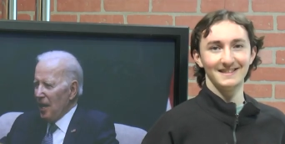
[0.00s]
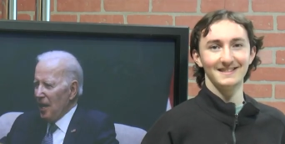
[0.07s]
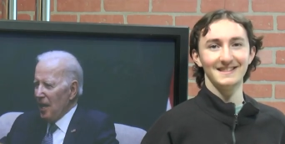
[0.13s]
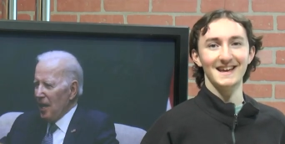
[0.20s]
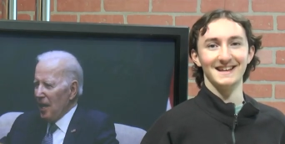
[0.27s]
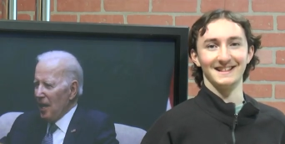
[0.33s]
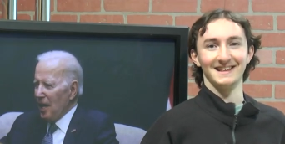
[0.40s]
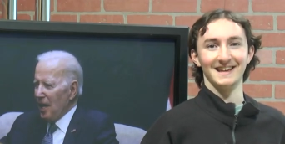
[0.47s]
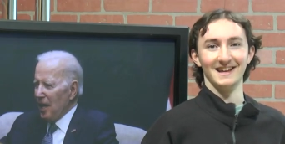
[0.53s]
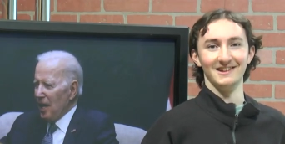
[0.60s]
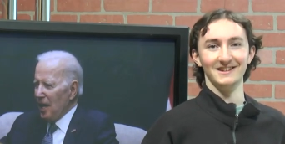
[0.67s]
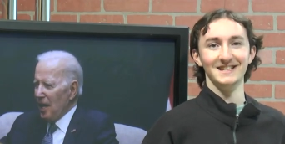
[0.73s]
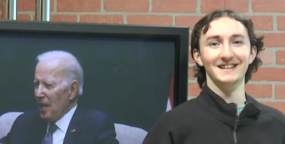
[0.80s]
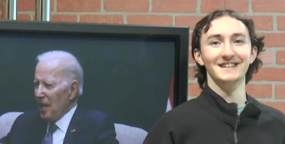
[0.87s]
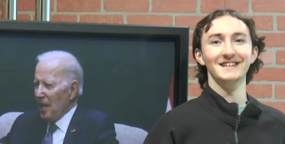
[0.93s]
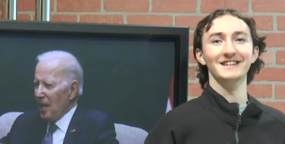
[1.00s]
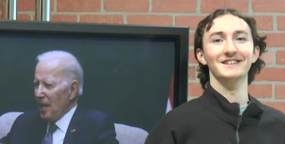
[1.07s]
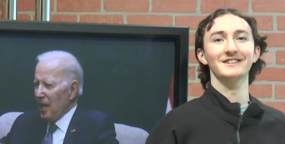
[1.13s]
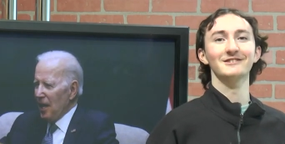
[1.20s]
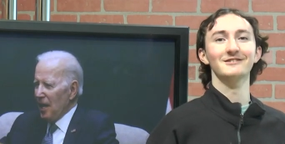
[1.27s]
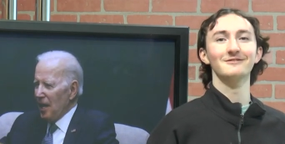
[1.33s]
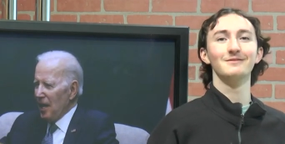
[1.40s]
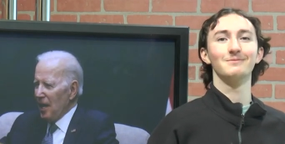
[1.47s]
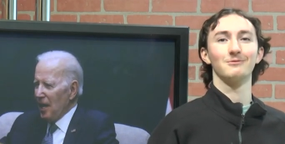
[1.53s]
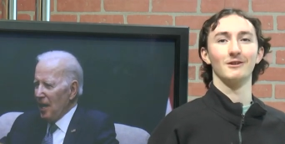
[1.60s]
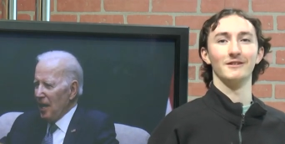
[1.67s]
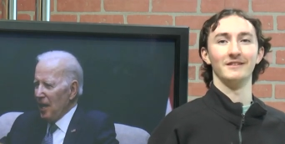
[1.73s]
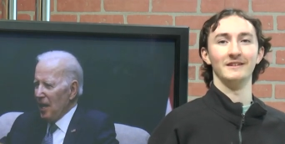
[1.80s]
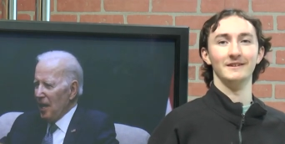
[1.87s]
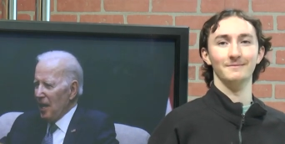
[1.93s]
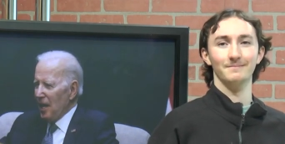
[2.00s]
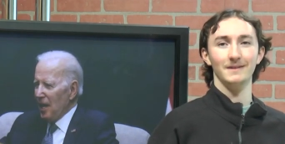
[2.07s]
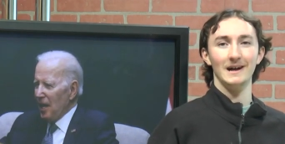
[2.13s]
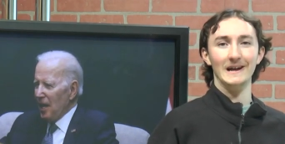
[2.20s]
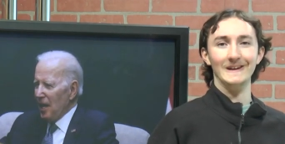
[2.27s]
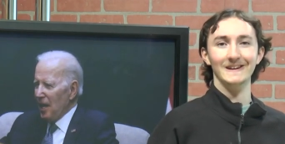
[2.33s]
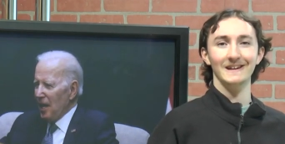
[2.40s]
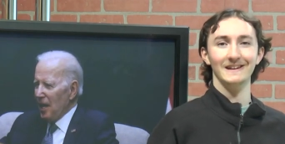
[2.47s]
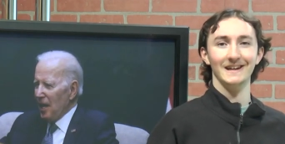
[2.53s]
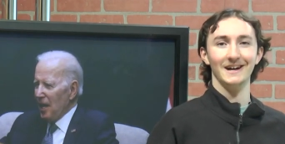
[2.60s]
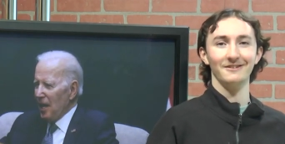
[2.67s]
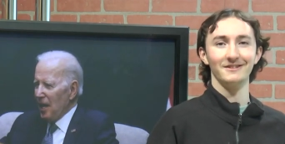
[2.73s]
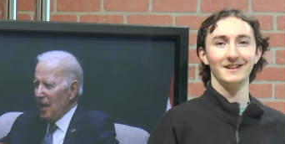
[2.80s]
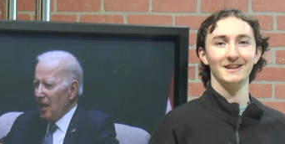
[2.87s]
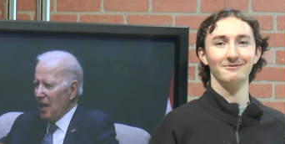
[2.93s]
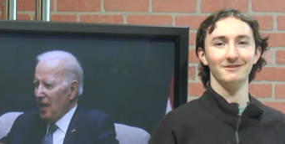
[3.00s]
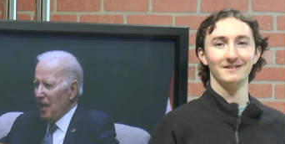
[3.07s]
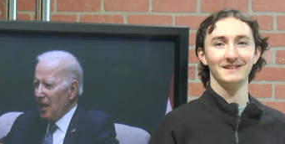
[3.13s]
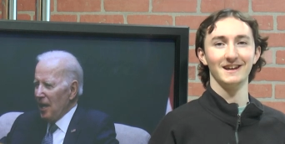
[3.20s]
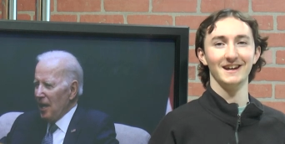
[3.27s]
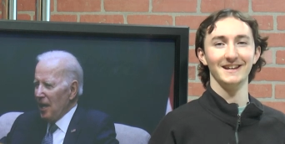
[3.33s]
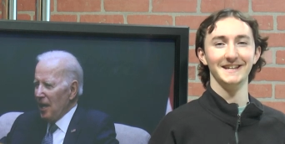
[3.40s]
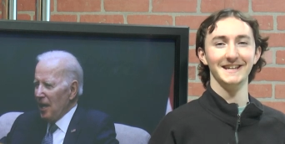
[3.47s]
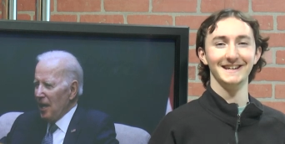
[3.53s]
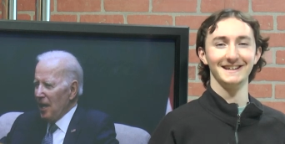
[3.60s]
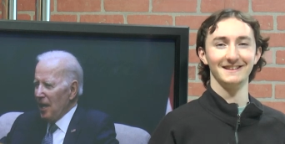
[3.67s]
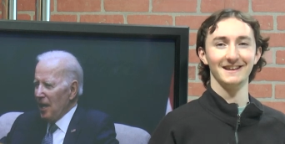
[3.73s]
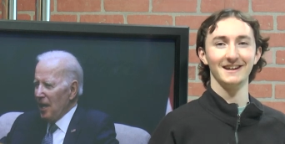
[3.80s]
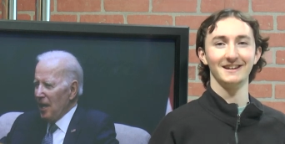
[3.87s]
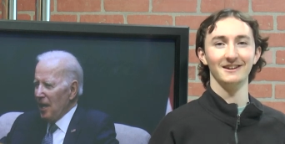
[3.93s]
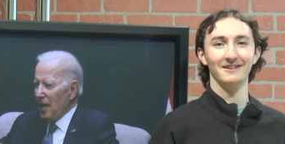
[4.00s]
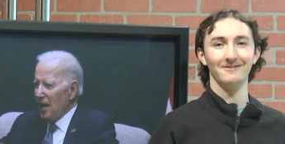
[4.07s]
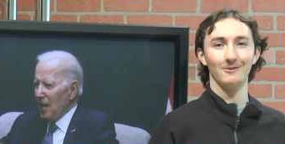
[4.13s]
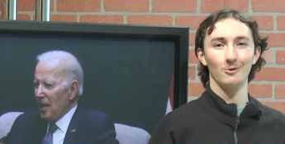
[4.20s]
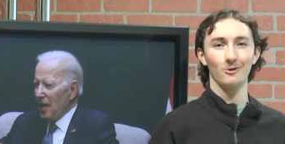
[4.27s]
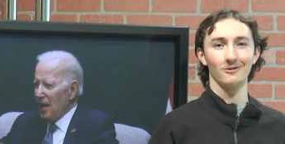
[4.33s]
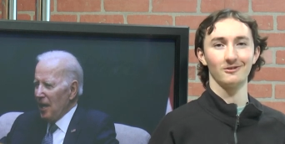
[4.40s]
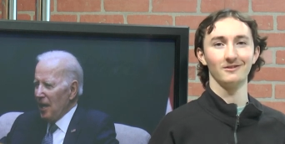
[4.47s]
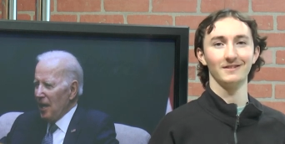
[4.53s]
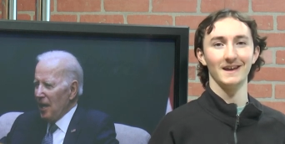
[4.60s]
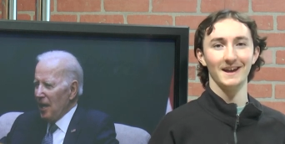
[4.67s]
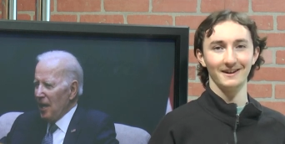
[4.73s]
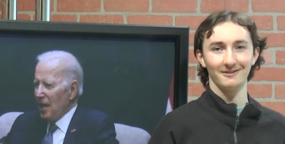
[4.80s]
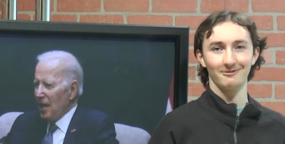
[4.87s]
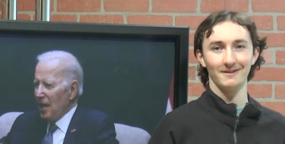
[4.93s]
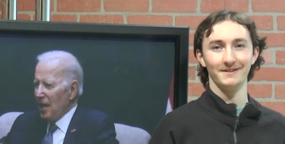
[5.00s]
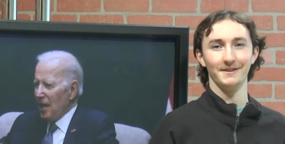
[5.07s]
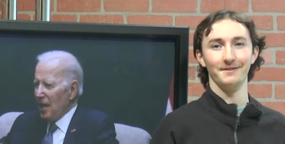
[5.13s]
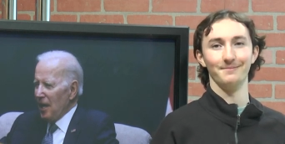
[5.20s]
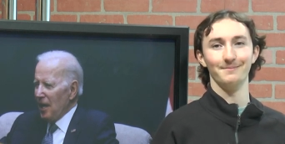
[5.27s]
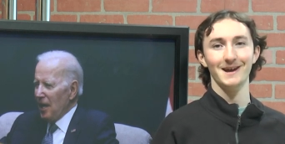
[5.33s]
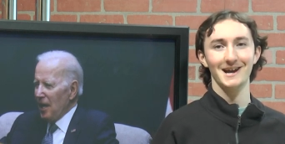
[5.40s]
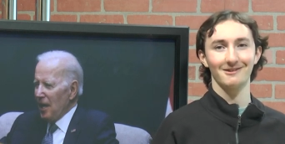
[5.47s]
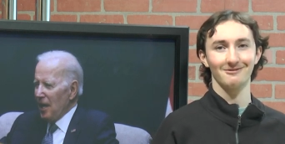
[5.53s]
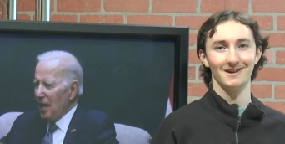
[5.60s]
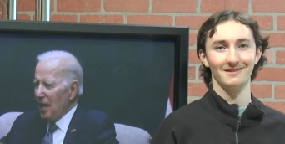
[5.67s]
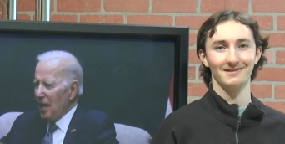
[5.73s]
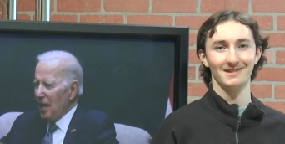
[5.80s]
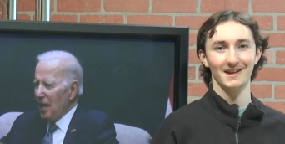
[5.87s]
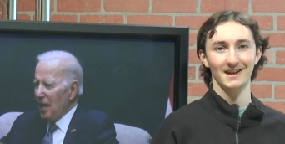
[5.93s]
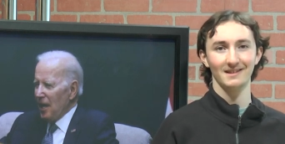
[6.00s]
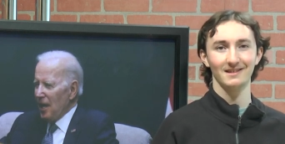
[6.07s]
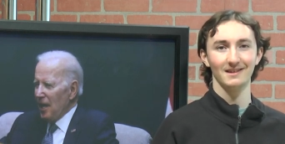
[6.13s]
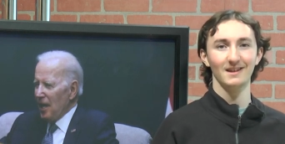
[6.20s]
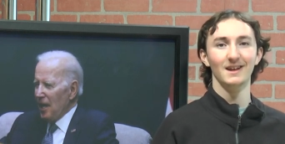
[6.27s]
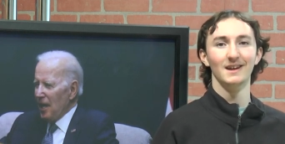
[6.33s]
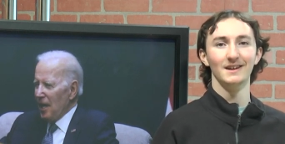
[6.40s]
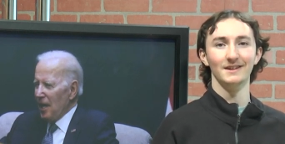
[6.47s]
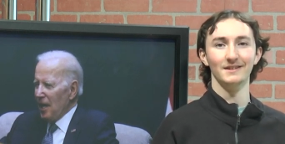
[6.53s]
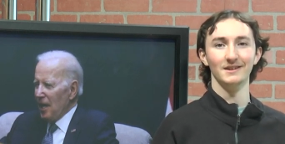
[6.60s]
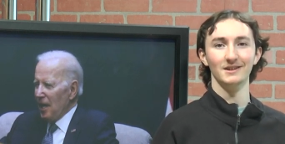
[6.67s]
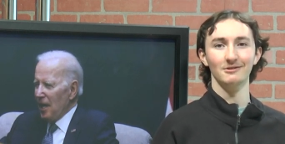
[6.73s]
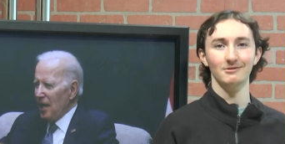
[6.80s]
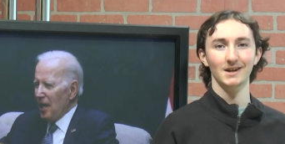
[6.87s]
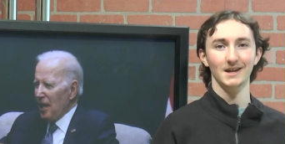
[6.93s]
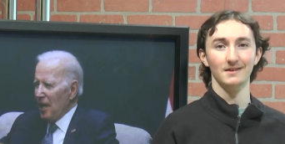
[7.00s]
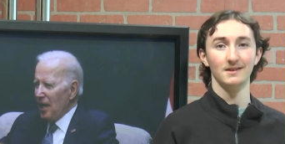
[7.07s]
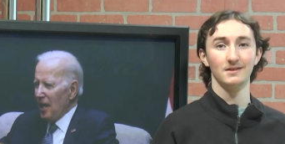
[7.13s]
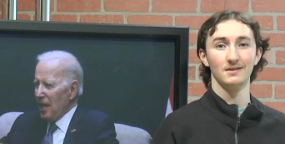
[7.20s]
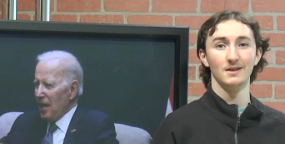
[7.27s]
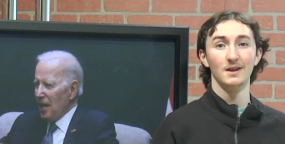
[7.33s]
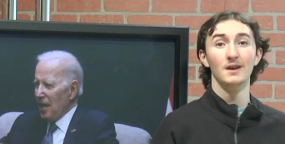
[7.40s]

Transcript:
Speaker 1: Thanks, Kelly. In news, President Biden announced he will sign an executive order that increases background checks in the U.S.